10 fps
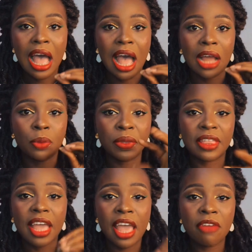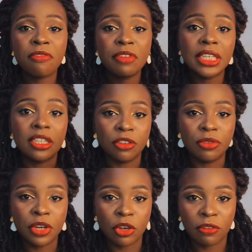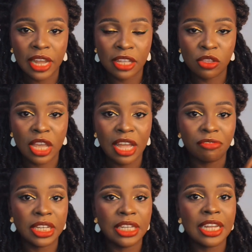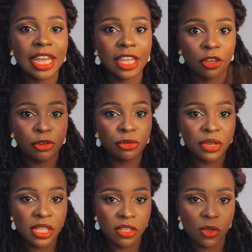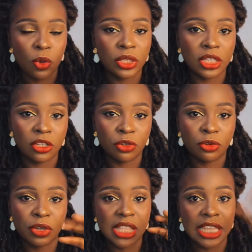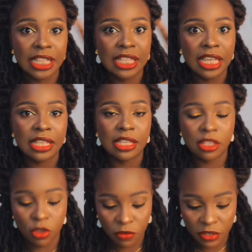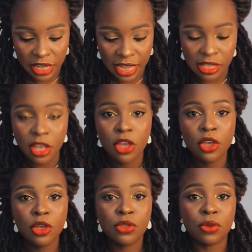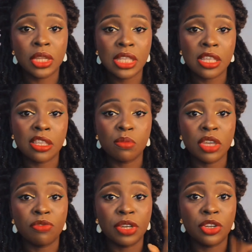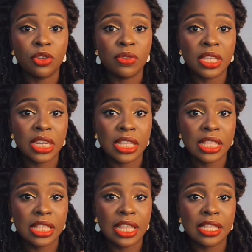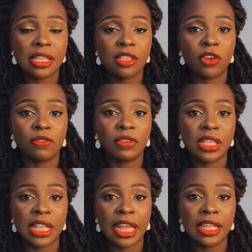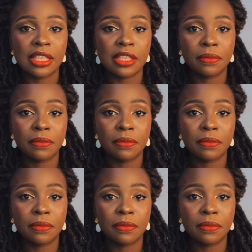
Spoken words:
and with every degree of light, you can either increase or decrease the intensity of the light. So this is me reducing the intensity of this light.